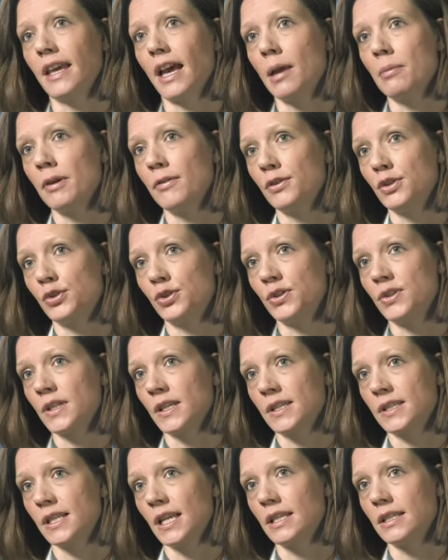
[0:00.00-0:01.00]
The IMF has
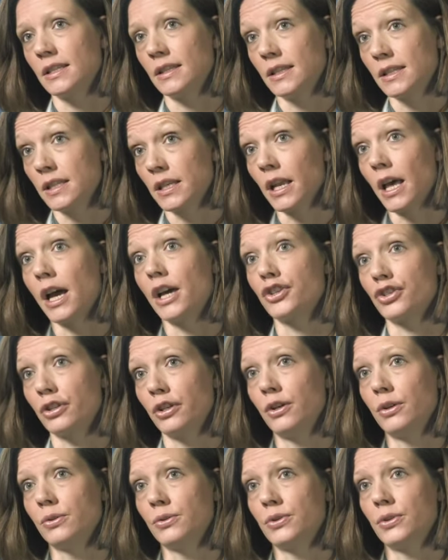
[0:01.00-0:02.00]
just extended this large
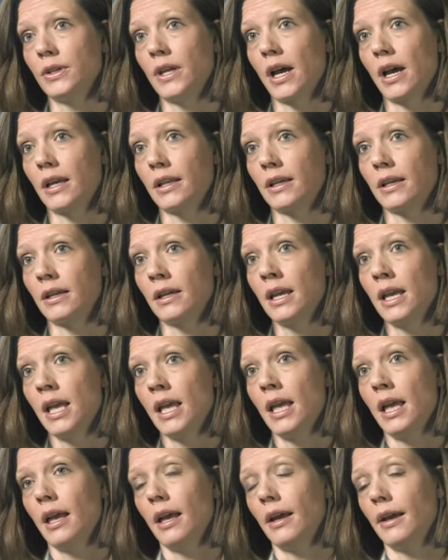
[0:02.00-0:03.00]
loan to Ghana
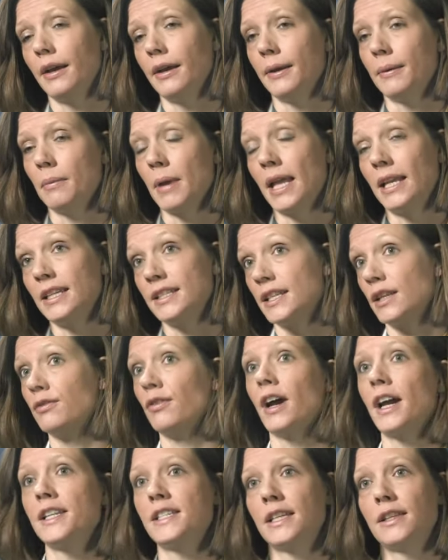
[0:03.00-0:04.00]
and is
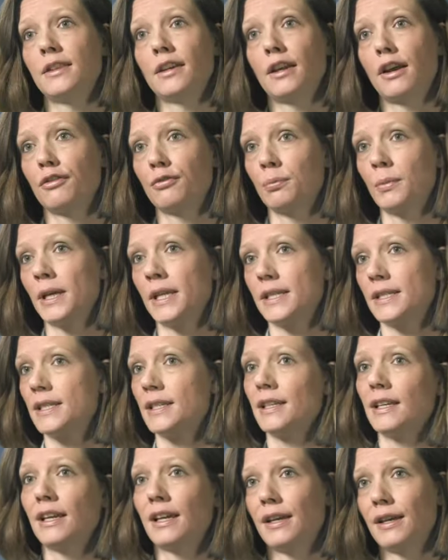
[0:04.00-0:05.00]
advising the
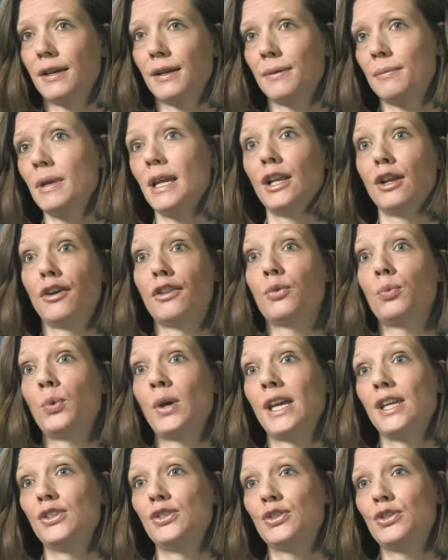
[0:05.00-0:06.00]
government in other
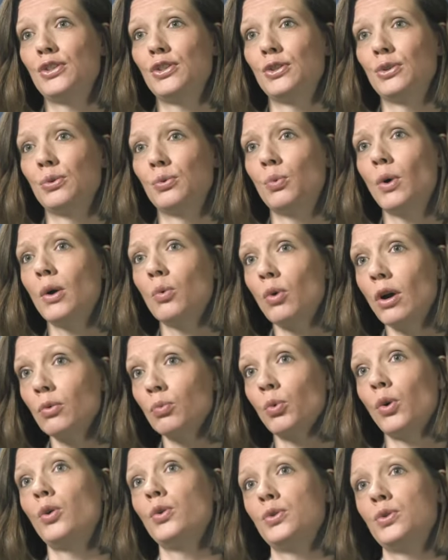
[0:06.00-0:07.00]
ways too.
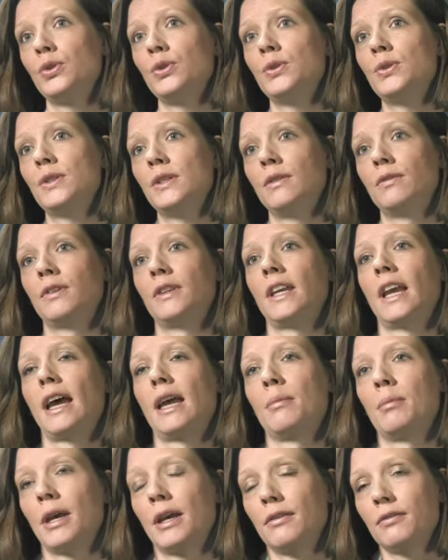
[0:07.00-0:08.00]
What role do you see for the
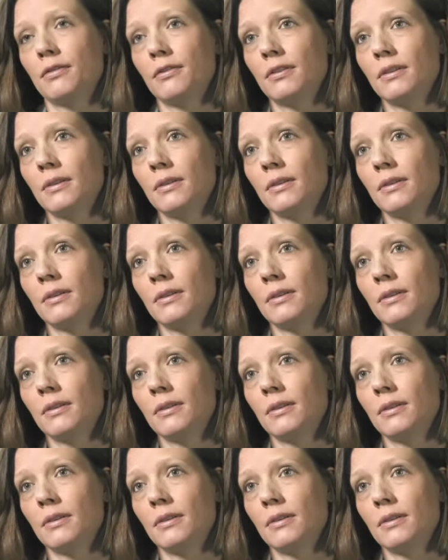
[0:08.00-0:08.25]
IMF?